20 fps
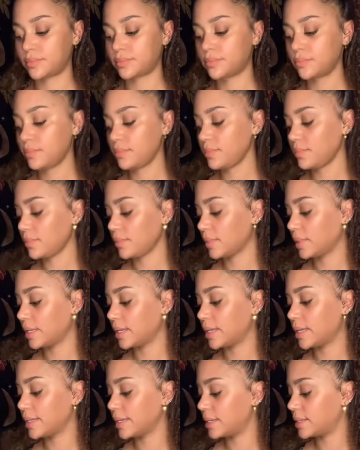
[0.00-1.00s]

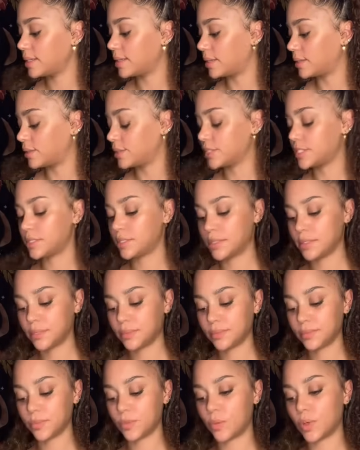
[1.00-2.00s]
Can I get an energy here?
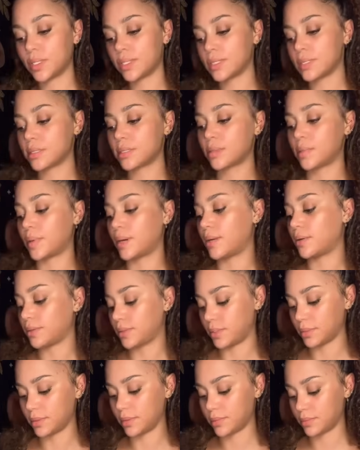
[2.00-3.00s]
What is this about,
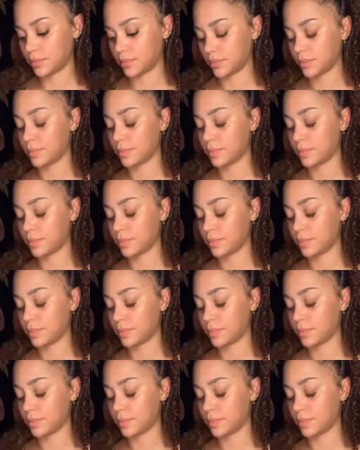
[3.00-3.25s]
yo?